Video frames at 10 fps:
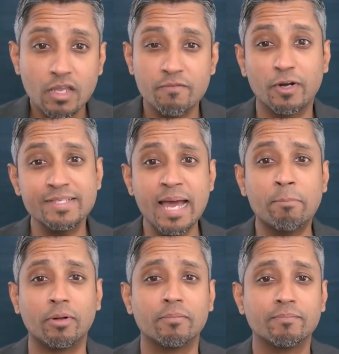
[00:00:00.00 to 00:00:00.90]
For
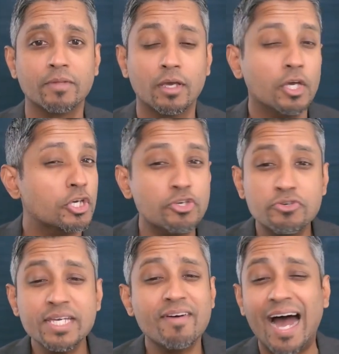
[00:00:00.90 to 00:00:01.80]
example, you
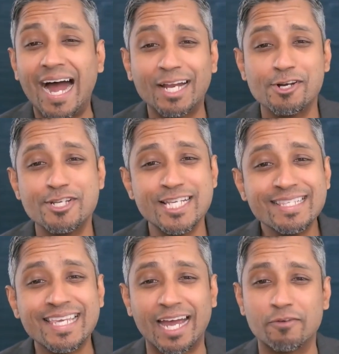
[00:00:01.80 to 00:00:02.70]
can give a higher
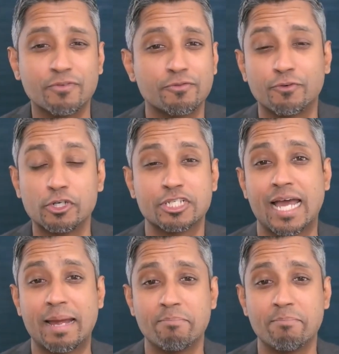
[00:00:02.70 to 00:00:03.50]
discount for first time